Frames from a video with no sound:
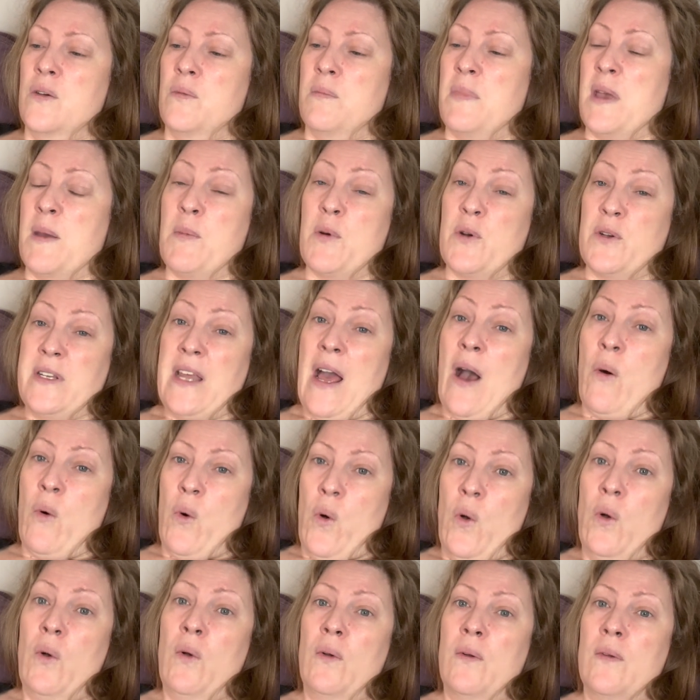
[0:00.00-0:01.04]
paper
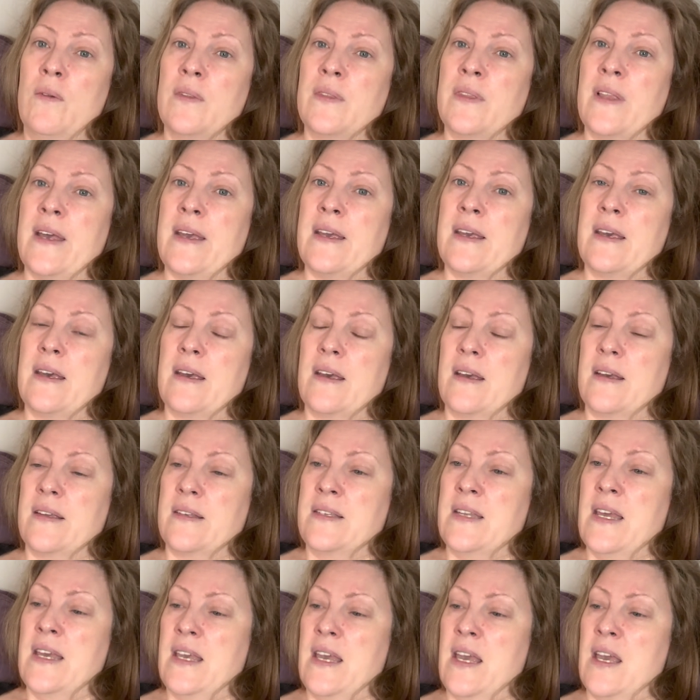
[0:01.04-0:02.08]
towel, like
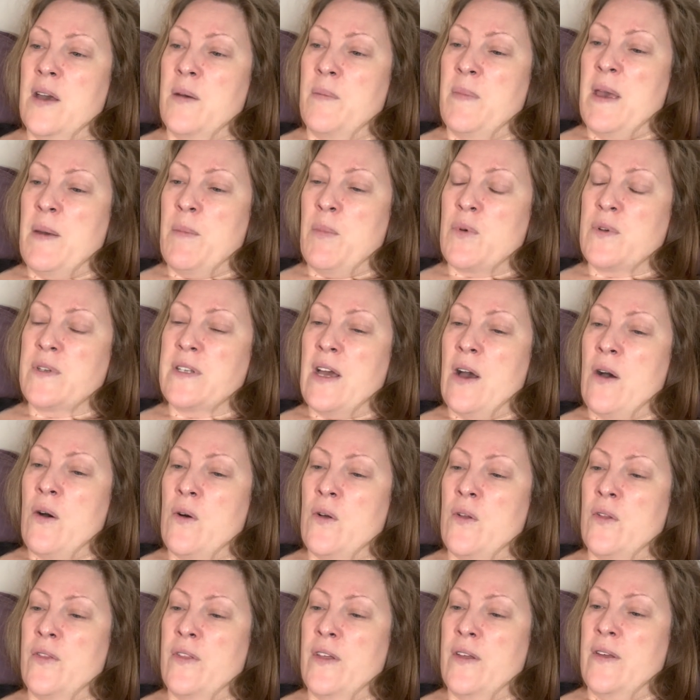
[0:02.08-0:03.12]
taking a paper
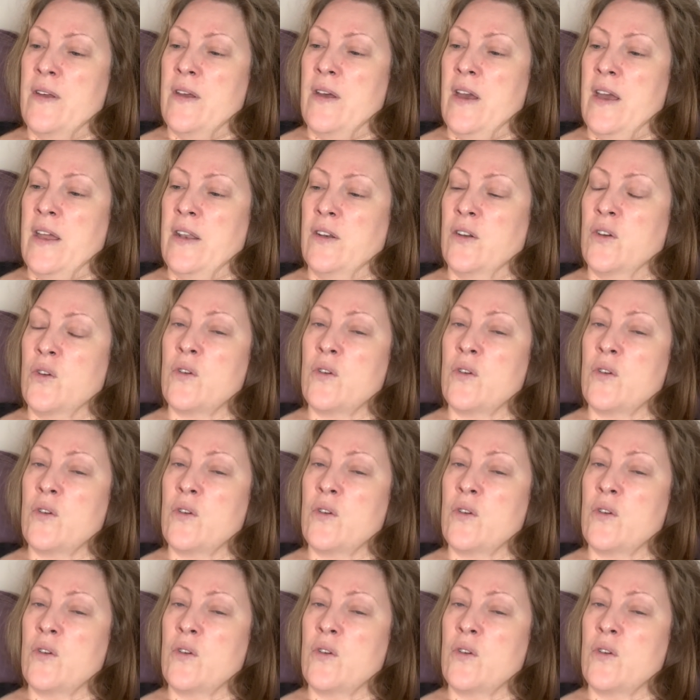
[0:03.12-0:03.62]
towel and